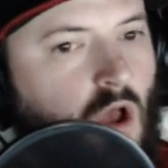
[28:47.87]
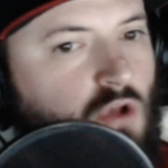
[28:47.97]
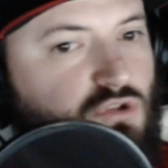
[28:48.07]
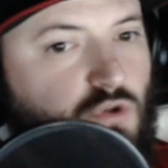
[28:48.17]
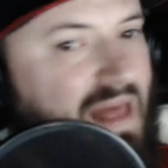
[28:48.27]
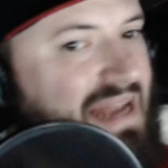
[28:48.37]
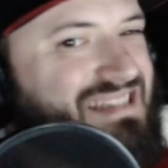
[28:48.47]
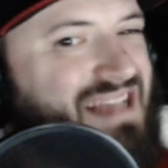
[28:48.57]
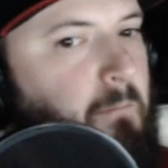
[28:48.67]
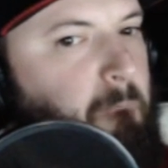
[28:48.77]
So that is
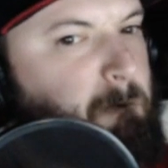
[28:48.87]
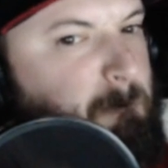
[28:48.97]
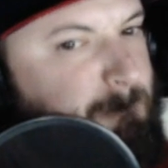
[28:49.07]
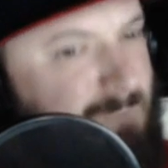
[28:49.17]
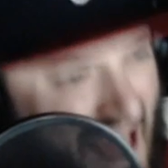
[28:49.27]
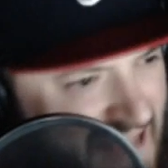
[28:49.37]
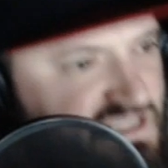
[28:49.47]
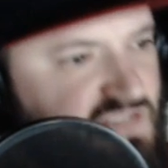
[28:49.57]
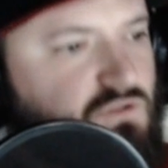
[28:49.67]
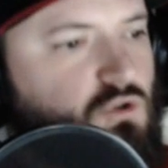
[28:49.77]
a
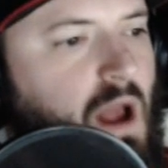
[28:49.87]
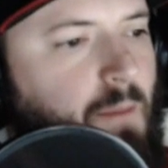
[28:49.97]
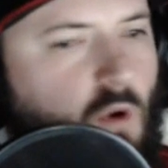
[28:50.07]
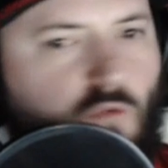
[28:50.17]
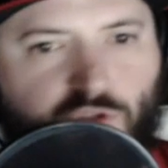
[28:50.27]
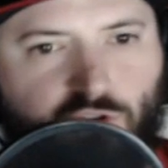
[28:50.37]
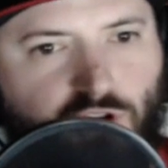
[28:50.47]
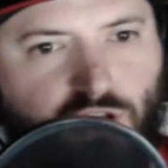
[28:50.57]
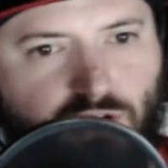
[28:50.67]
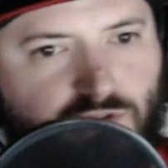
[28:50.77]
massive drop over
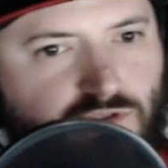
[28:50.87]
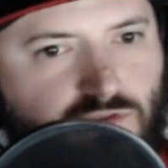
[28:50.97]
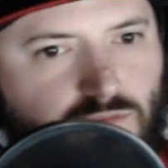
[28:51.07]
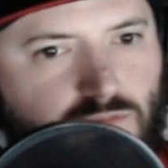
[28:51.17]
30 years.